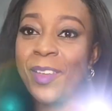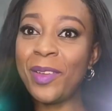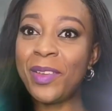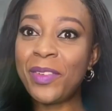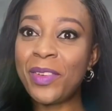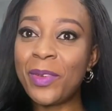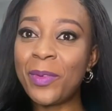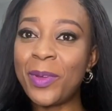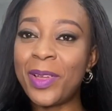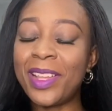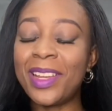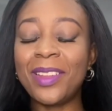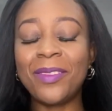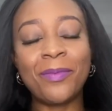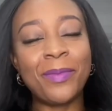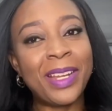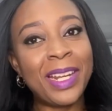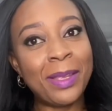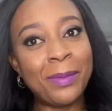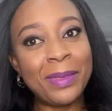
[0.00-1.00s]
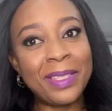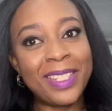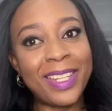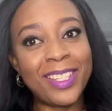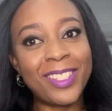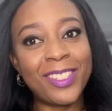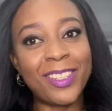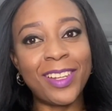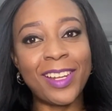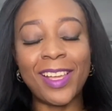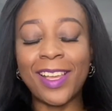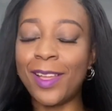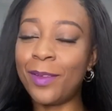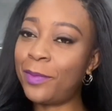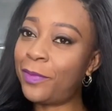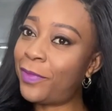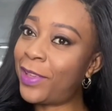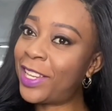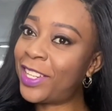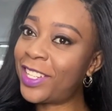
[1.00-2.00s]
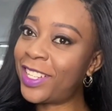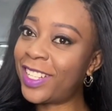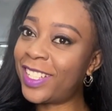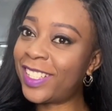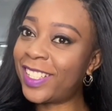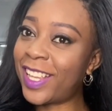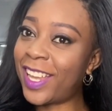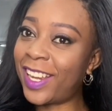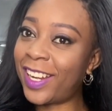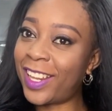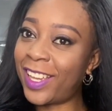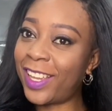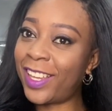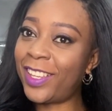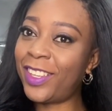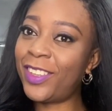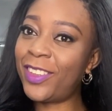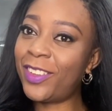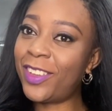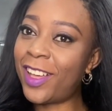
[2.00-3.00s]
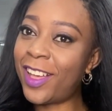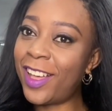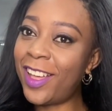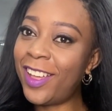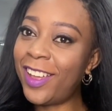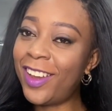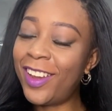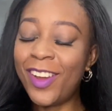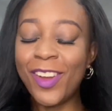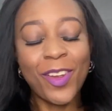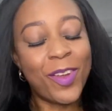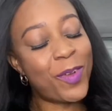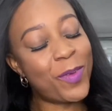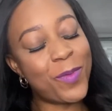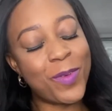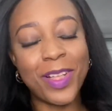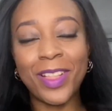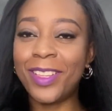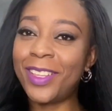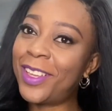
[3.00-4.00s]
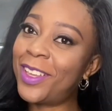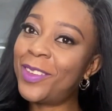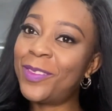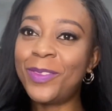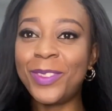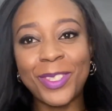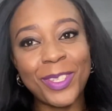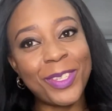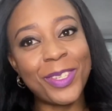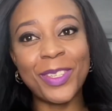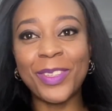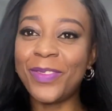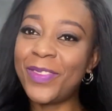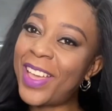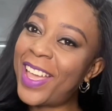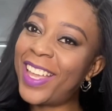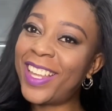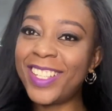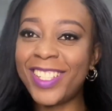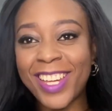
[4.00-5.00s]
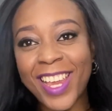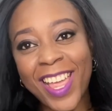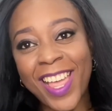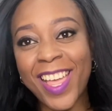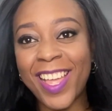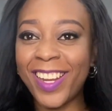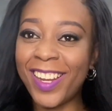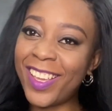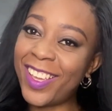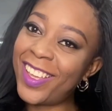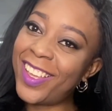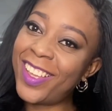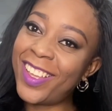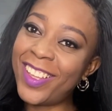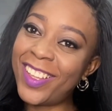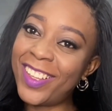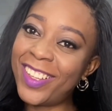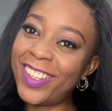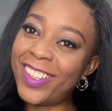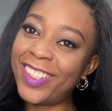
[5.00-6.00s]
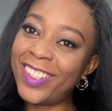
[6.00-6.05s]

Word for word: everyone, my name is Desala, I'm a fashion designer and you are welcome to my channel.